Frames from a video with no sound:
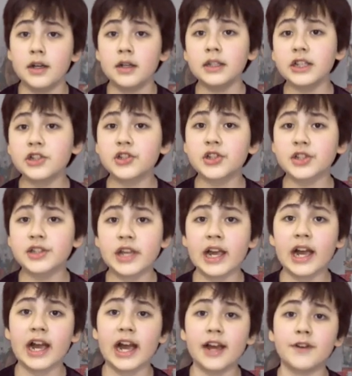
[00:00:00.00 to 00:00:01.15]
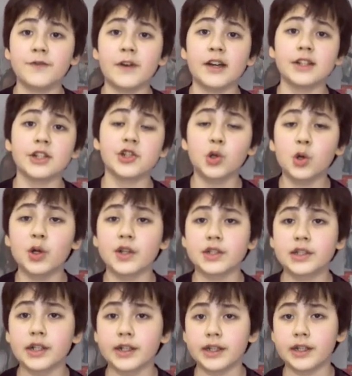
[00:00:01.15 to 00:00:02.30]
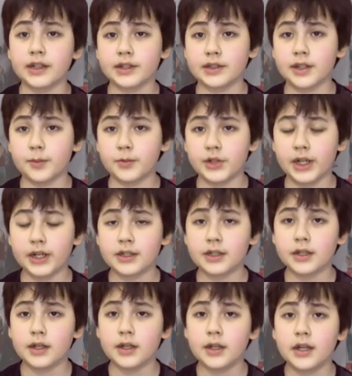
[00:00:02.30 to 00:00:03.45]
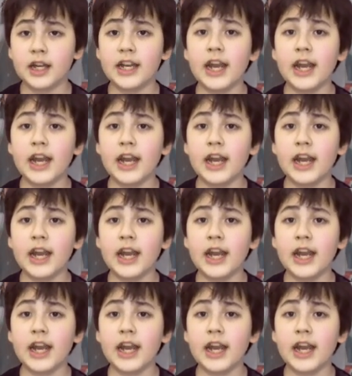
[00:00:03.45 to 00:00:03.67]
Let's just say I hadn't found the joy of studying this subject, and